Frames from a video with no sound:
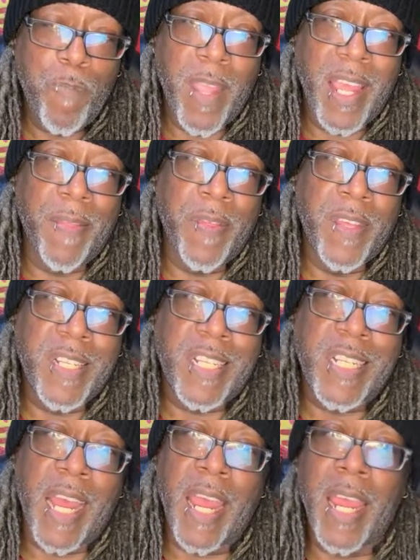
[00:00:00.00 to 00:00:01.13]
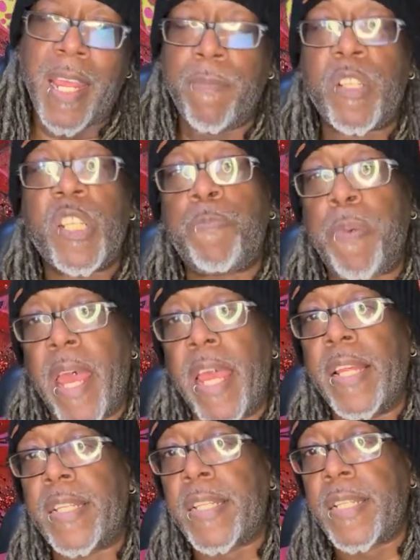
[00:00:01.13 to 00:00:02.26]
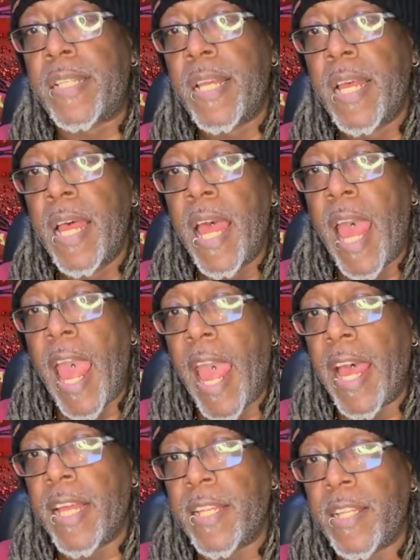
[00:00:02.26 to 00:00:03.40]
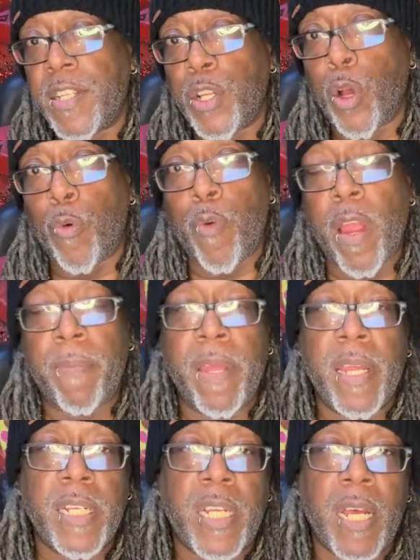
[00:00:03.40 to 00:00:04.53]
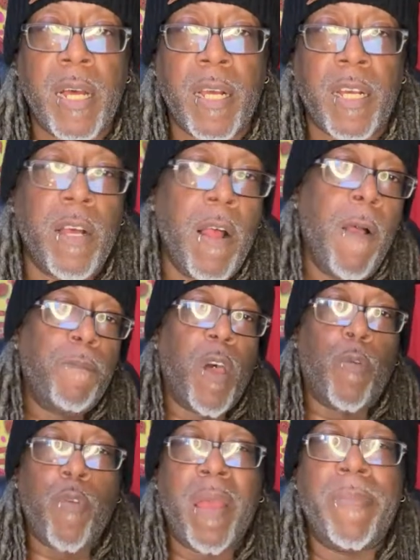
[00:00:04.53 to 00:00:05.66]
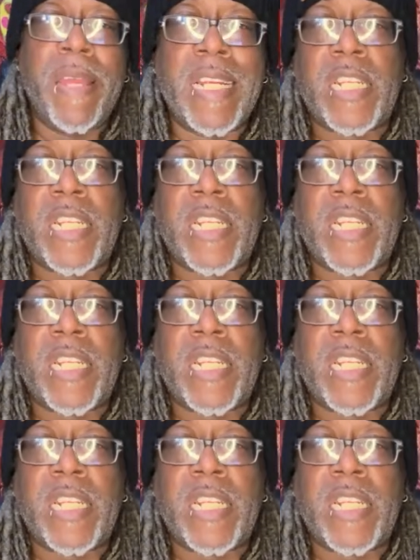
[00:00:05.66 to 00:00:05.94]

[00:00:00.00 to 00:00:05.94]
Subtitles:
in the same space as Arabian Tonka. Arabian